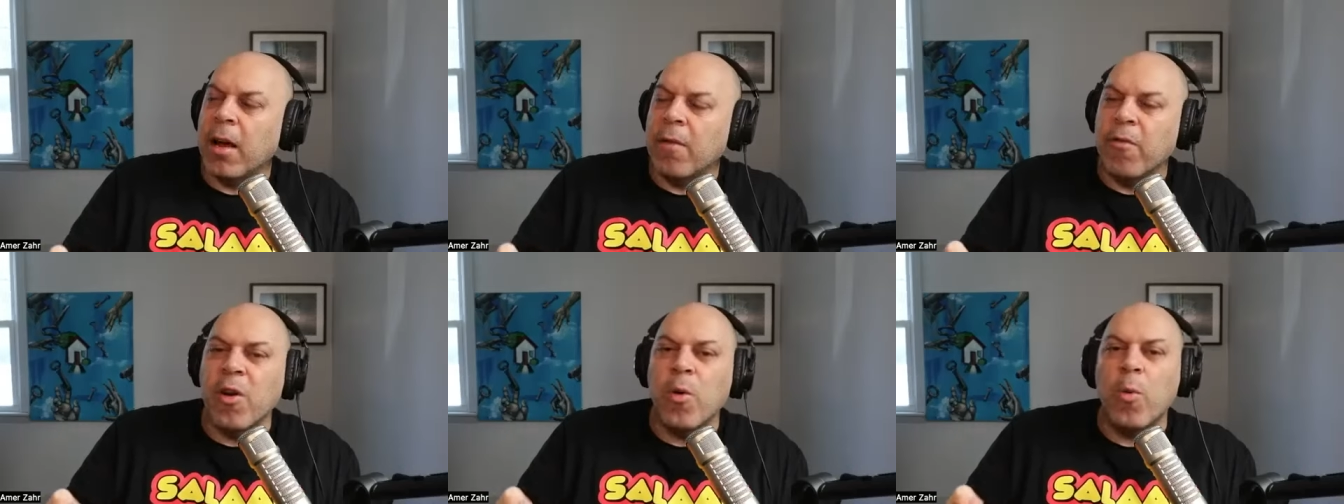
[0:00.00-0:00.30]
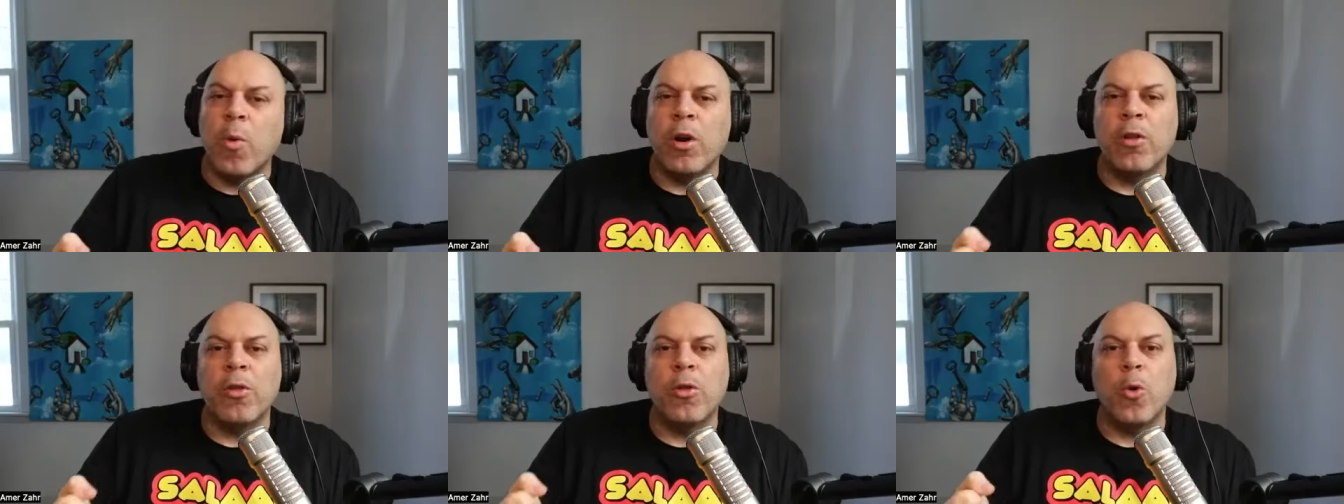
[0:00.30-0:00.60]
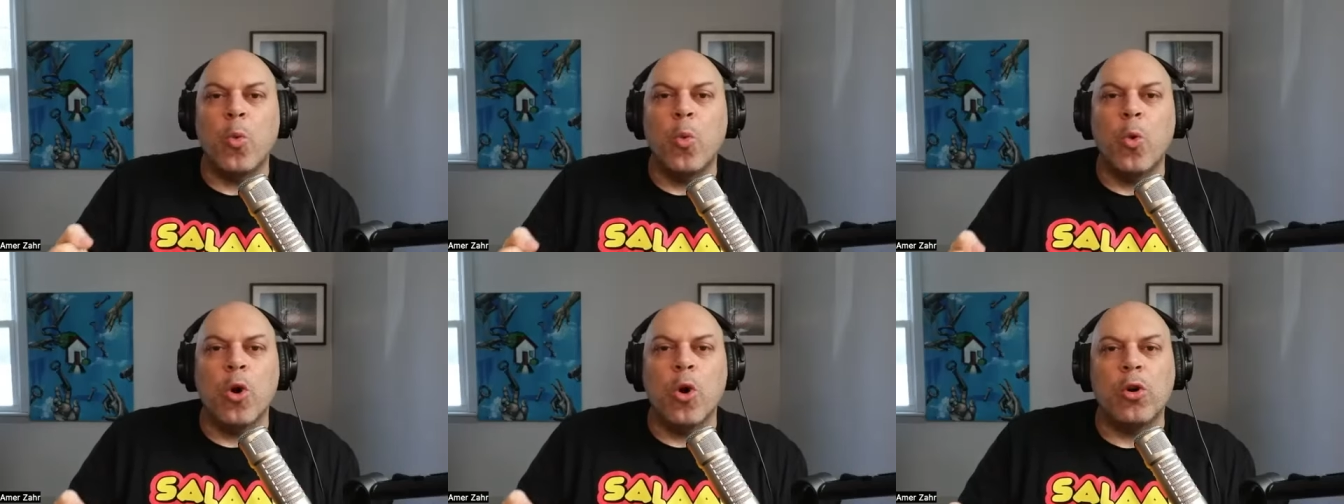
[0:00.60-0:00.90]
everyone in
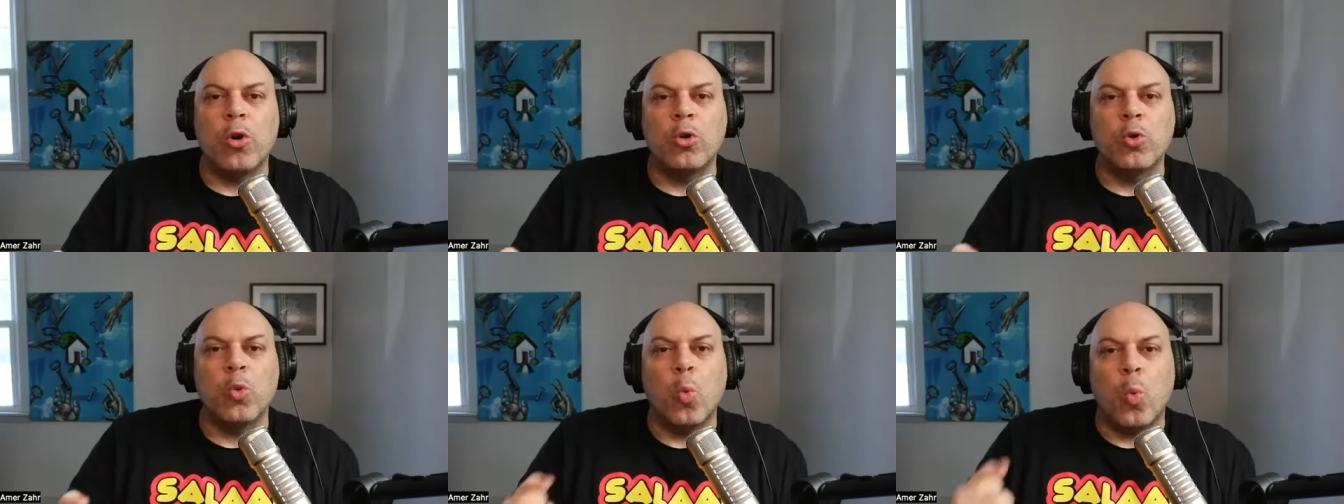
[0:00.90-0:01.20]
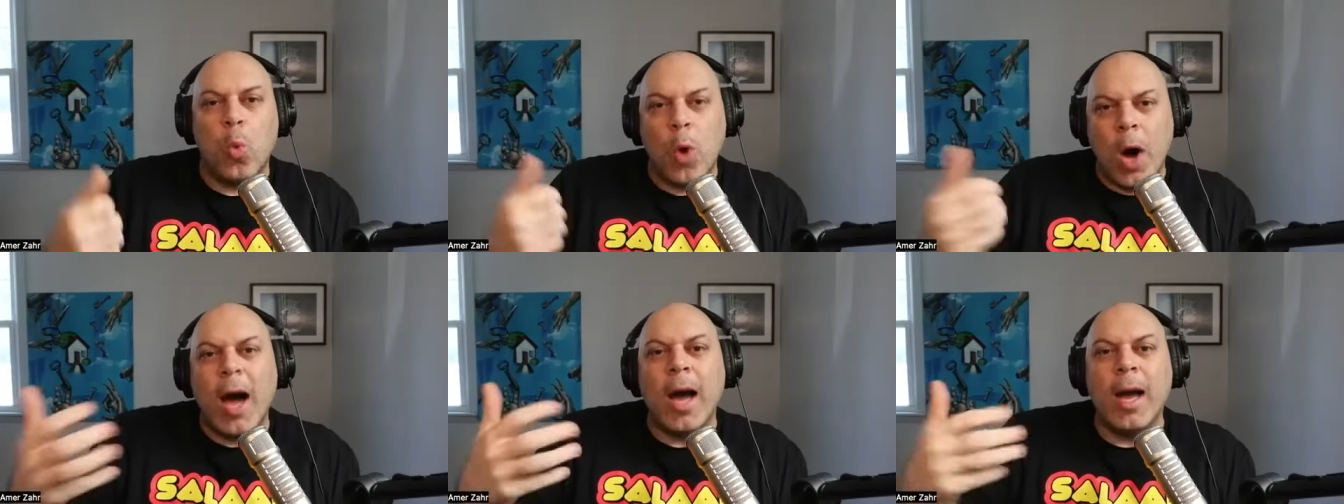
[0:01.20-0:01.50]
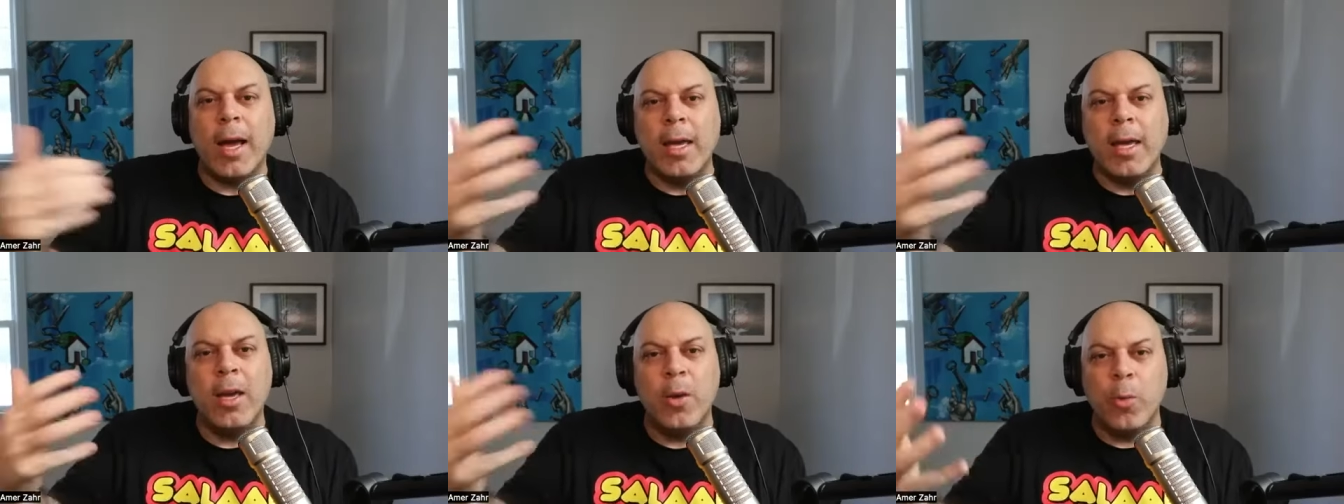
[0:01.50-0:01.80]
the world
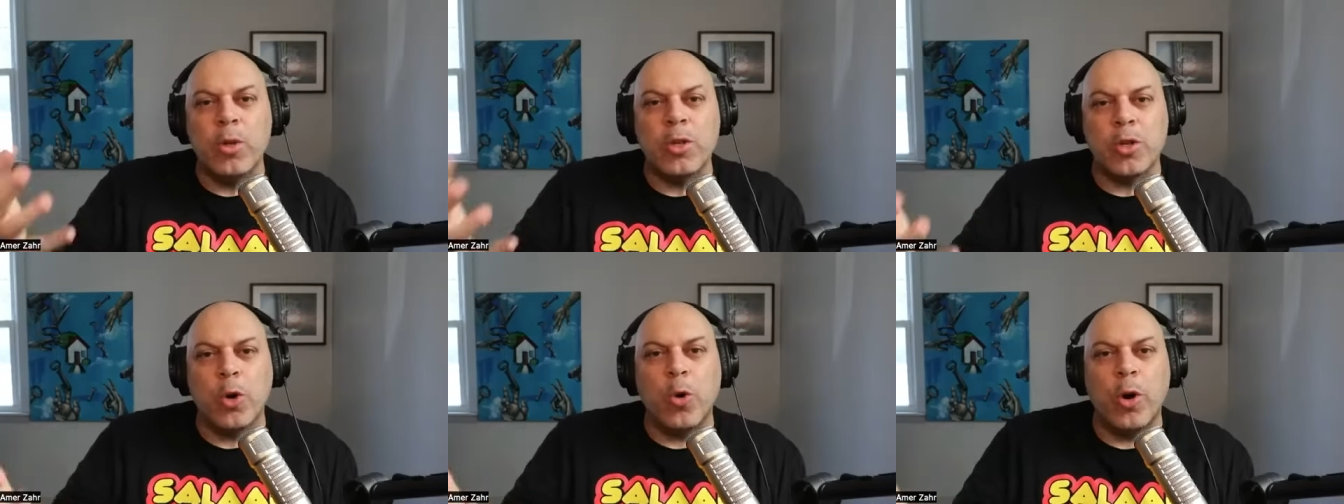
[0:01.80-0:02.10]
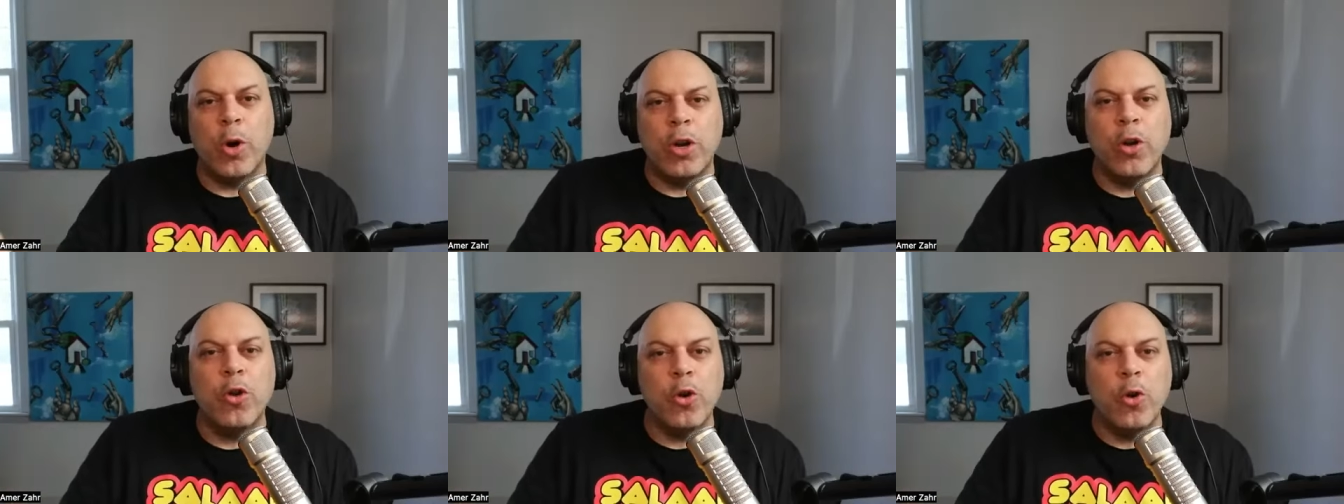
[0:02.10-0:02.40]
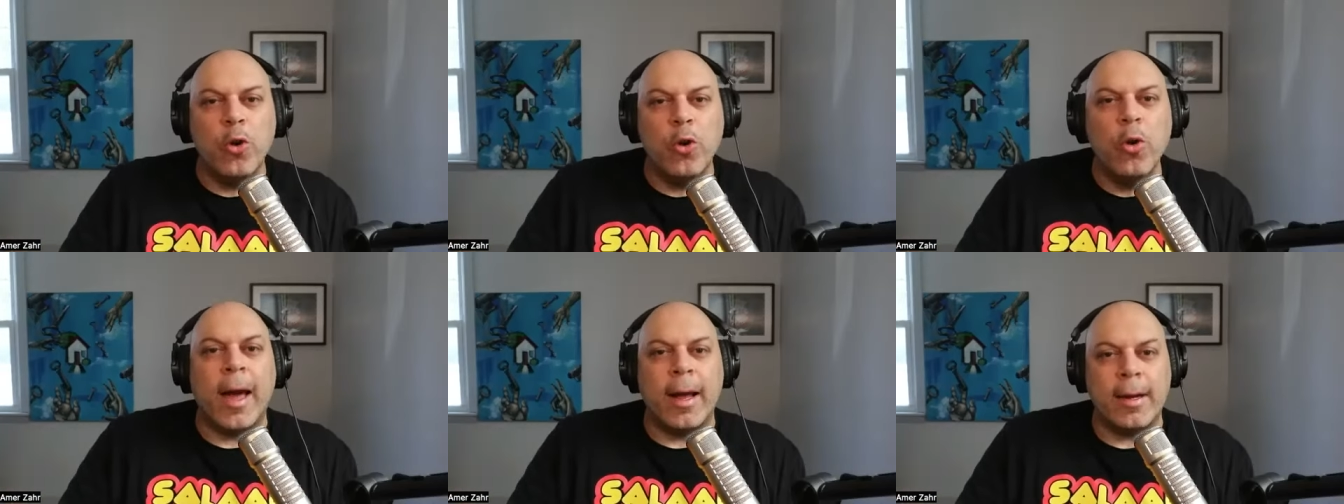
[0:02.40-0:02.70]
why he was going to
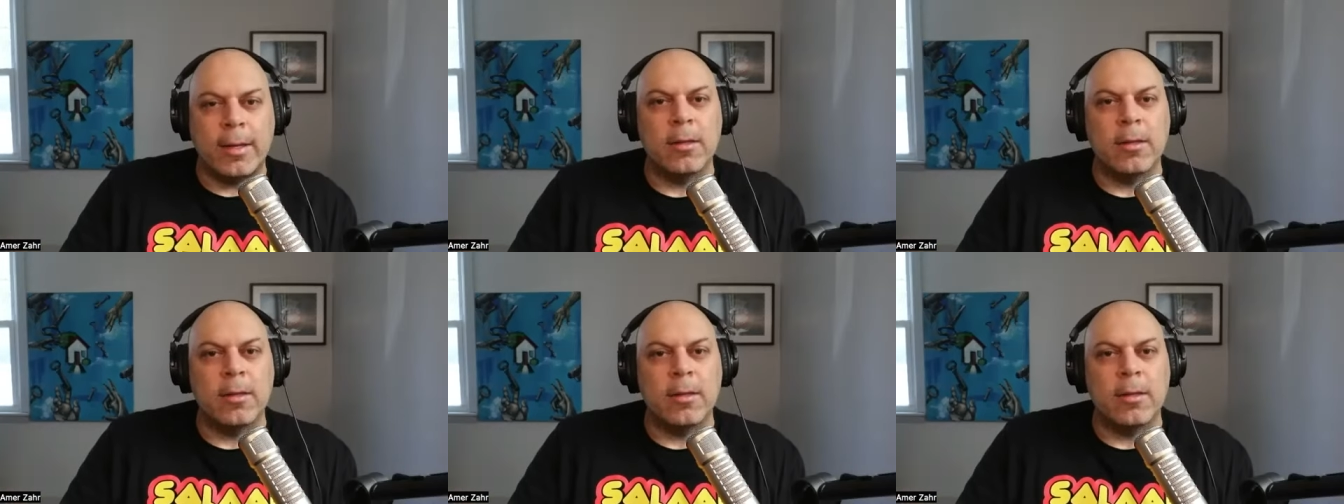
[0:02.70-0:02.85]
do that